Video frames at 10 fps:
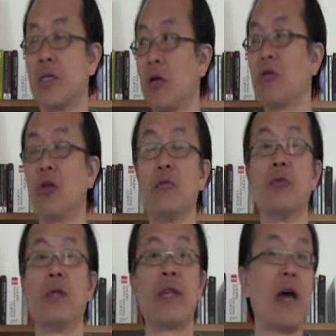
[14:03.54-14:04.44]
associated
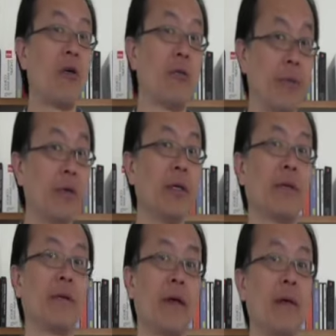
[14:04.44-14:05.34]
with our
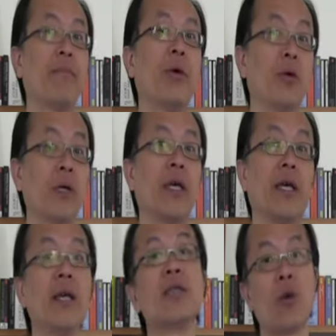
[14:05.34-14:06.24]
building. Building
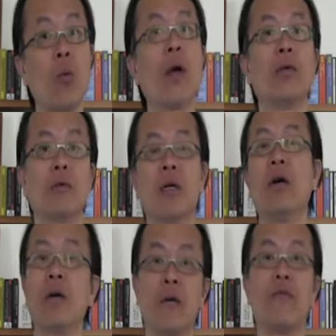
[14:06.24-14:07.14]
is the way to
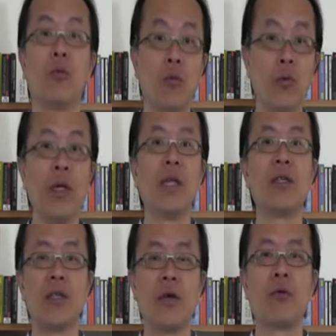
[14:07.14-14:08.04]
go if you're really
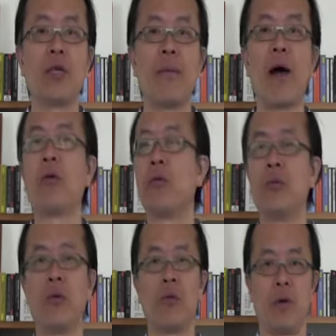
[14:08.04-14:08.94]
serious about
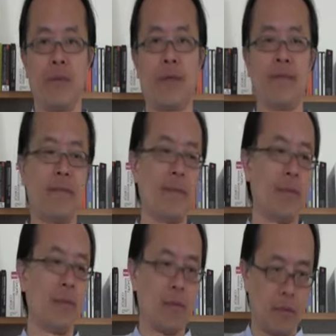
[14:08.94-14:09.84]
global warming.
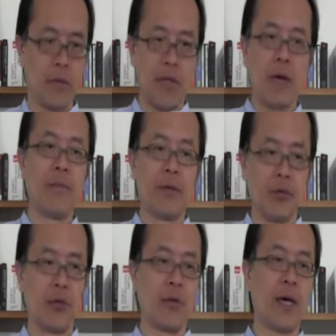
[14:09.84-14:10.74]
The numbers
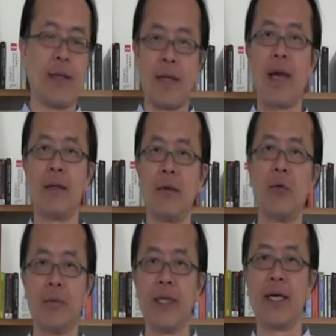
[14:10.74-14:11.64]
show that that
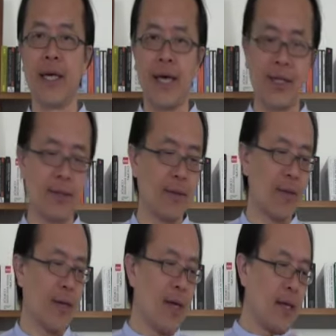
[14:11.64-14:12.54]
would be the case.
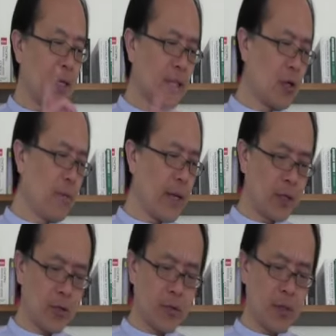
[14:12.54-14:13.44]
Let's go
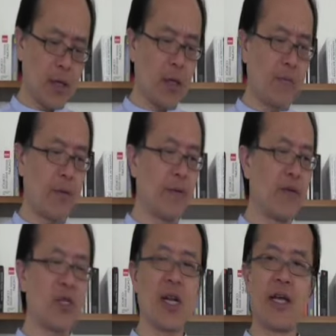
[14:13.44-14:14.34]
back to the
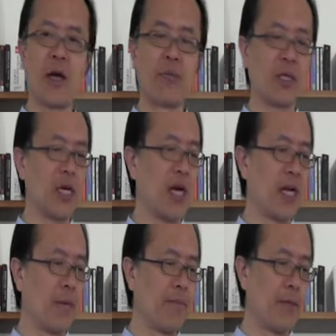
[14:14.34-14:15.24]
previous slide. That'll be slide
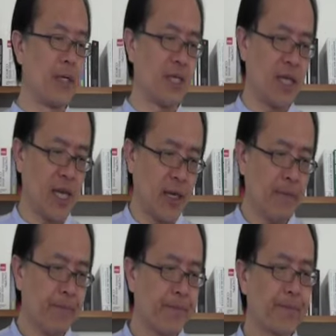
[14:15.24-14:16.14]
number 10.